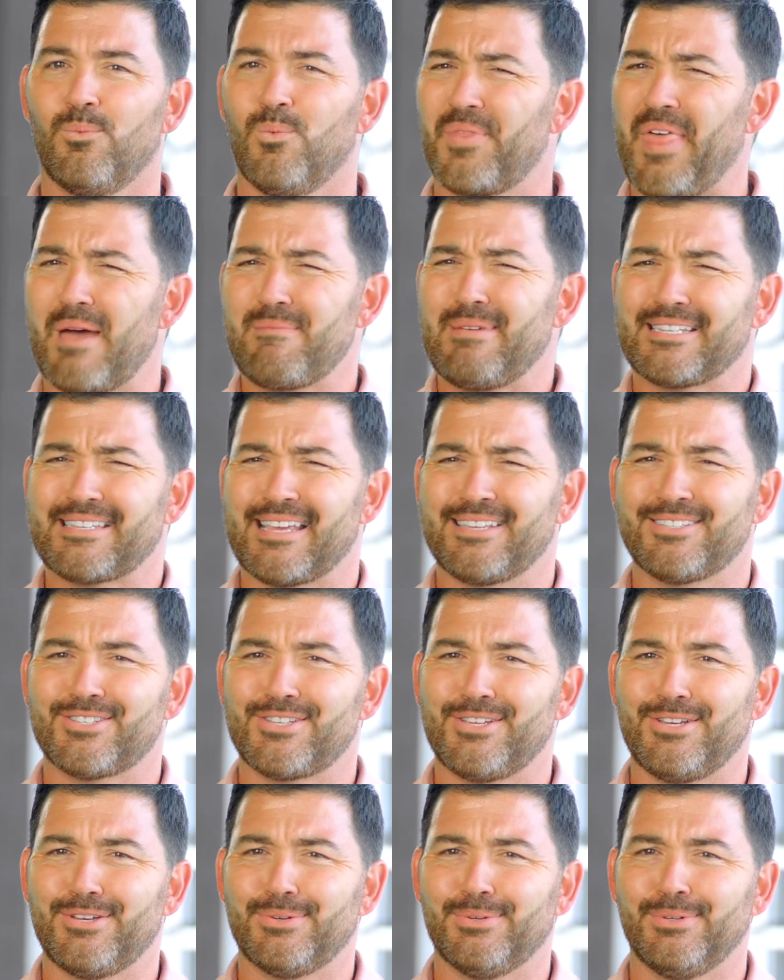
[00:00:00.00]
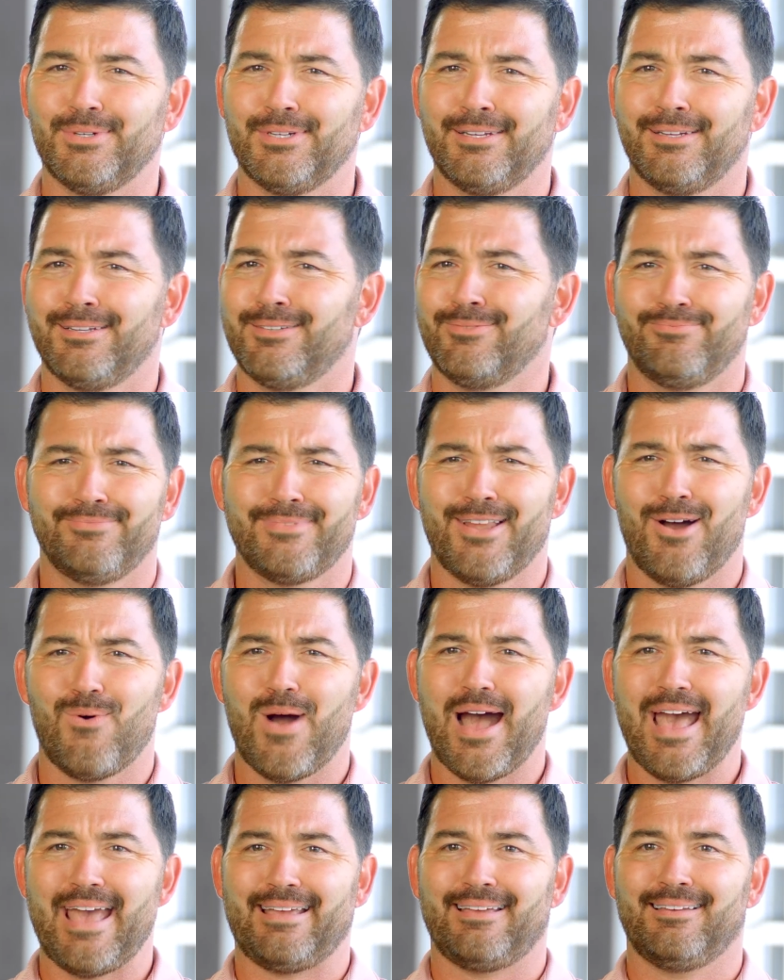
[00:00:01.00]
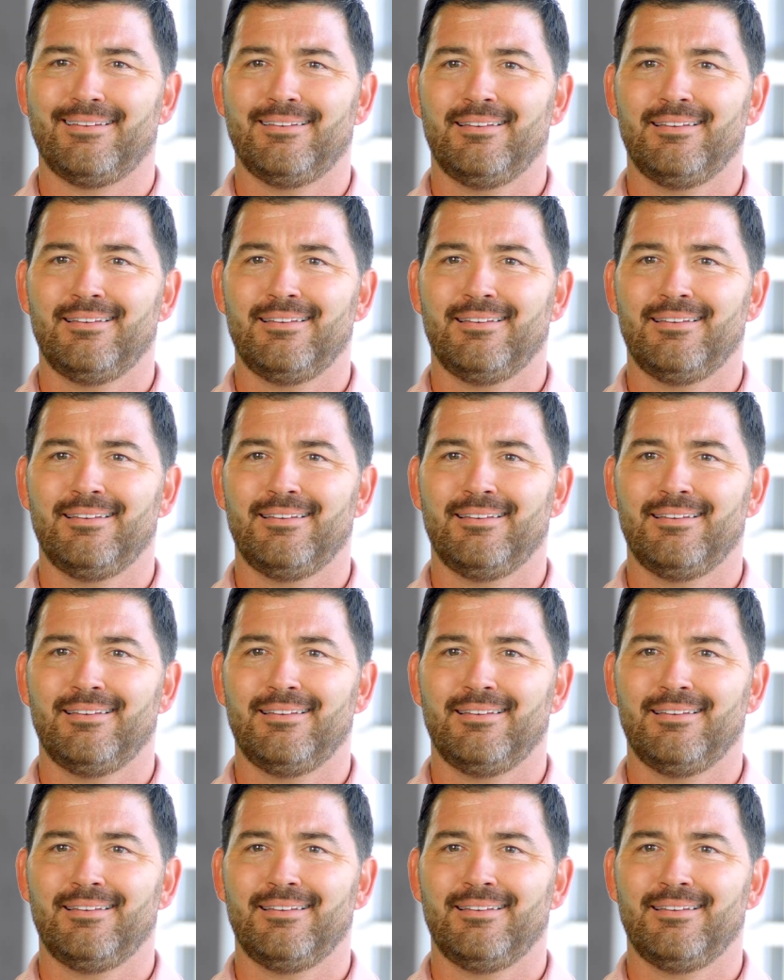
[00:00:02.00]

Would that make sense to you? No way.